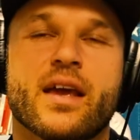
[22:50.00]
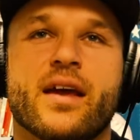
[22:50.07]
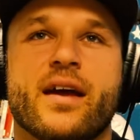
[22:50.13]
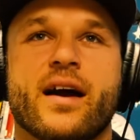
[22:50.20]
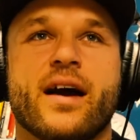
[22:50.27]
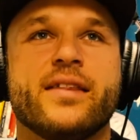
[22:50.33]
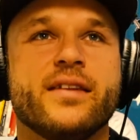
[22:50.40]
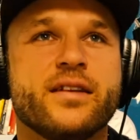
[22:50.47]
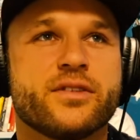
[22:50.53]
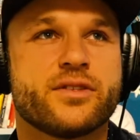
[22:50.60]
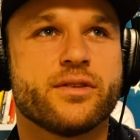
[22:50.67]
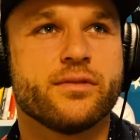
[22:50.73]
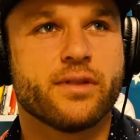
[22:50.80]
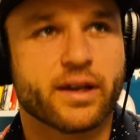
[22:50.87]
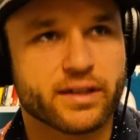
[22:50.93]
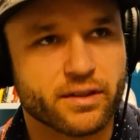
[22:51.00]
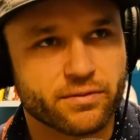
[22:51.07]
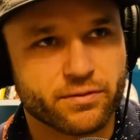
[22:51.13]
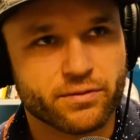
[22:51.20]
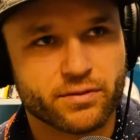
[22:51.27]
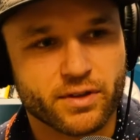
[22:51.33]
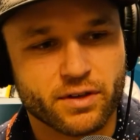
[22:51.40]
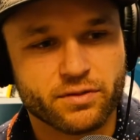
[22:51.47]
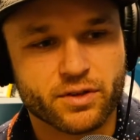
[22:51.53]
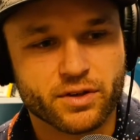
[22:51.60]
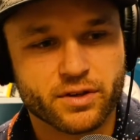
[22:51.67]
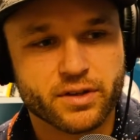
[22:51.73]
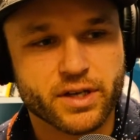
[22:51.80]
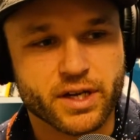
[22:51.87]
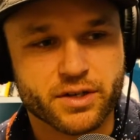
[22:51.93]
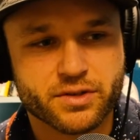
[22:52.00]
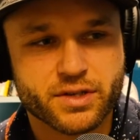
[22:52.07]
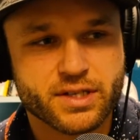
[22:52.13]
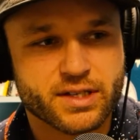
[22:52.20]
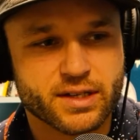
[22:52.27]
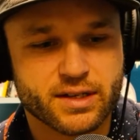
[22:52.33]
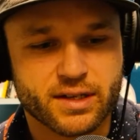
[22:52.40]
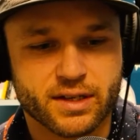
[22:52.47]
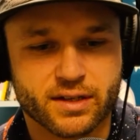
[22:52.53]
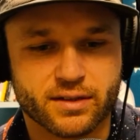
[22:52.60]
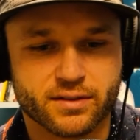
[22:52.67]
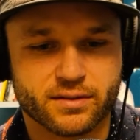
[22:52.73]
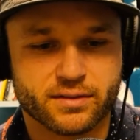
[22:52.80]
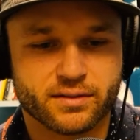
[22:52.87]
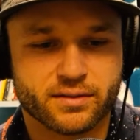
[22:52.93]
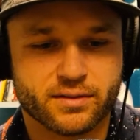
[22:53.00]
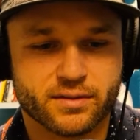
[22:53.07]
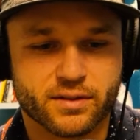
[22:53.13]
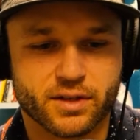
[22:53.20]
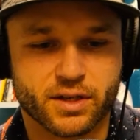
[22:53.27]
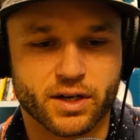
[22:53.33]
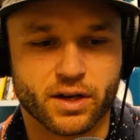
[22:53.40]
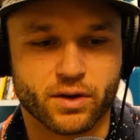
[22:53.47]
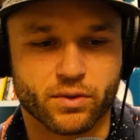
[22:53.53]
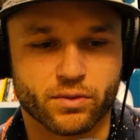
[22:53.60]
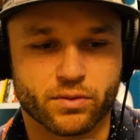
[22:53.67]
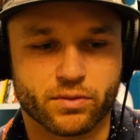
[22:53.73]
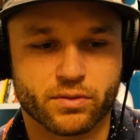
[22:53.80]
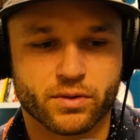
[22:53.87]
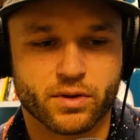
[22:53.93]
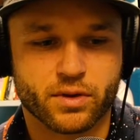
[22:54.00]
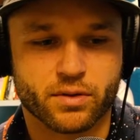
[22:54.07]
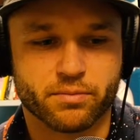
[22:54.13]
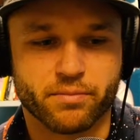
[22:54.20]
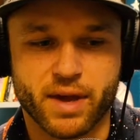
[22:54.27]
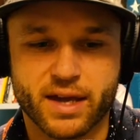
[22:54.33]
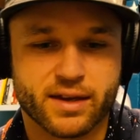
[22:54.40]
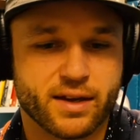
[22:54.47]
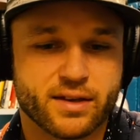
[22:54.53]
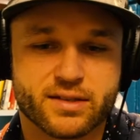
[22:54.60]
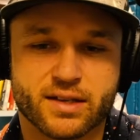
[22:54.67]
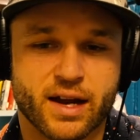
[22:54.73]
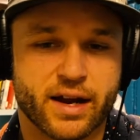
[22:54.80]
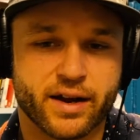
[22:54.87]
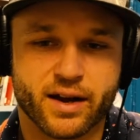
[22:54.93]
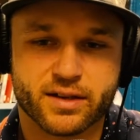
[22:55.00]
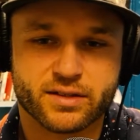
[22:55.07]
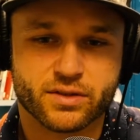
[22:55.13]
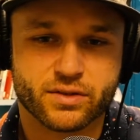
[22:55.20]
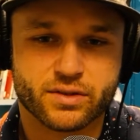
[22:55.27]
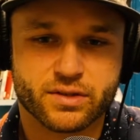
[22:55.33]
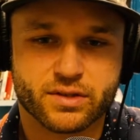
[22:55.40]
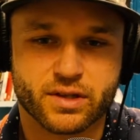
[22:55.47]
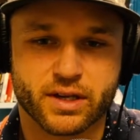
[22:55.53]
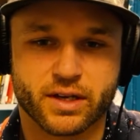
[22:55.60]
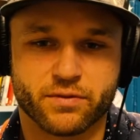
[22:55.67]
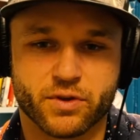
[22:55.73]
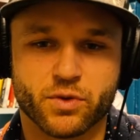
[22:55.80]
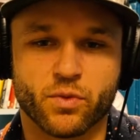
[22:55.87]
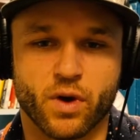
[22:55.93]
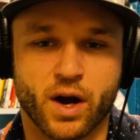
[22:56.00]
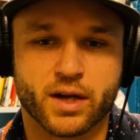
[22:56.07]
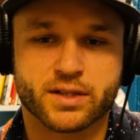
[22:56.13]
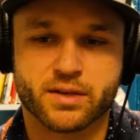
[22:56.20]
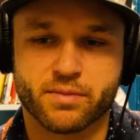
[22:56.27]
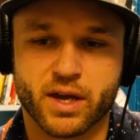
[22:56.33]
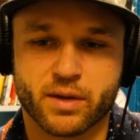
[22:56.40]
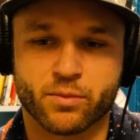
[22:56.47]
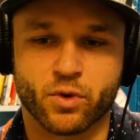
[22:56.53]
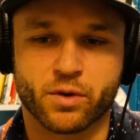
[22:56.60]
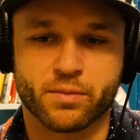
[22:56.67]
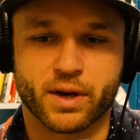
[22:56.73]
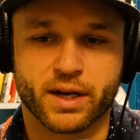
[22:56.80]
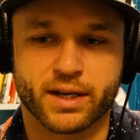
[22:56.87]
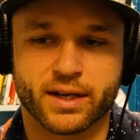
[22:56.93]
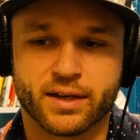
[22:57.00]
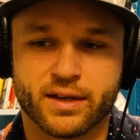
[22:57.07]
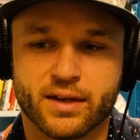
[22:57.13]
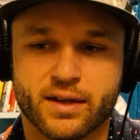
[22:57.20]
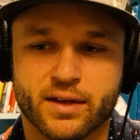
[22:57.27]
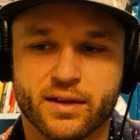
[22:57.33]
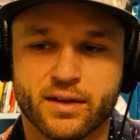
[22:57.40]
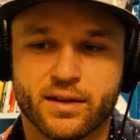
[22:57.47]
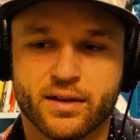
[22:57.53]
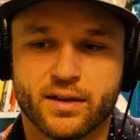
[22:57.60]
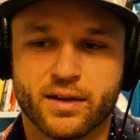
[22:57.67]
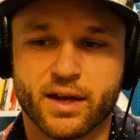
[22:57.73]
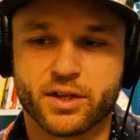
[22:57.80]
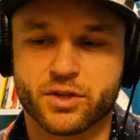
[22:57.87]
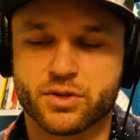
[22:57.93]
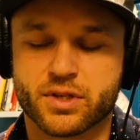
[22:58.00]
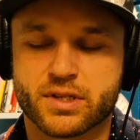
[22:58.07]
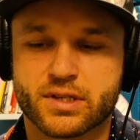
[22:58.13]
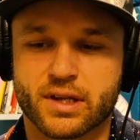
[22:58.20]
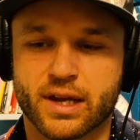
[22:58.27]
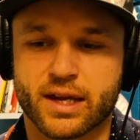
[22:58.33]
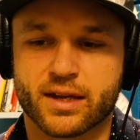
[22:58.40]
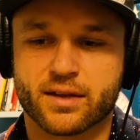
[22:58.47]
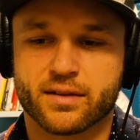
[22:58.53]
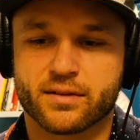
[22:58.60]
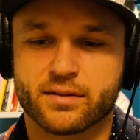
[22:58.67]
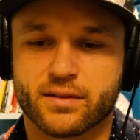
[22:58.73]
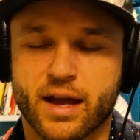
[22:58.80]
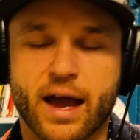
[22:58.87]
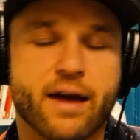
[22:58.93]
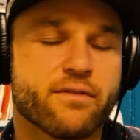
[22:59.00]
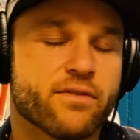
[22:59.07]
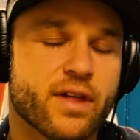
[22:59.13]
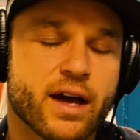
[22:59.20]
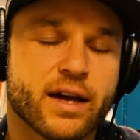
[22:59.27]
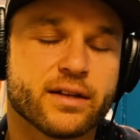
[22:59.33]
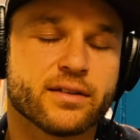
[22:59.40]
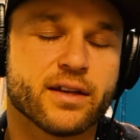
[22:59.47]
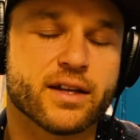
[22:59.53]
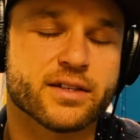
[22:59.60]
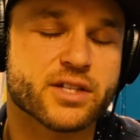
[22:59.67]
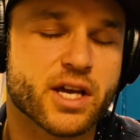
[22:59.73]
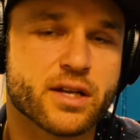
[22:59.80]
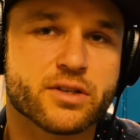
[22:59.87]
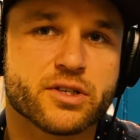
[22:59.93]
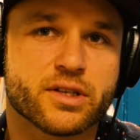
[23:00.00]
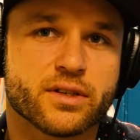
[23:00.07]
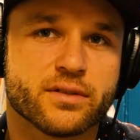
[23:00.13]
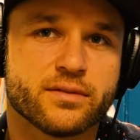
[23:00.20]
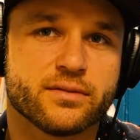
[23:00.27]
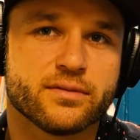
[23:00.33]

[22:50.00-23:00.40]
I think too, like if you're interested in, you know, making side hustles, like if you want to make more money and you just like have that intention,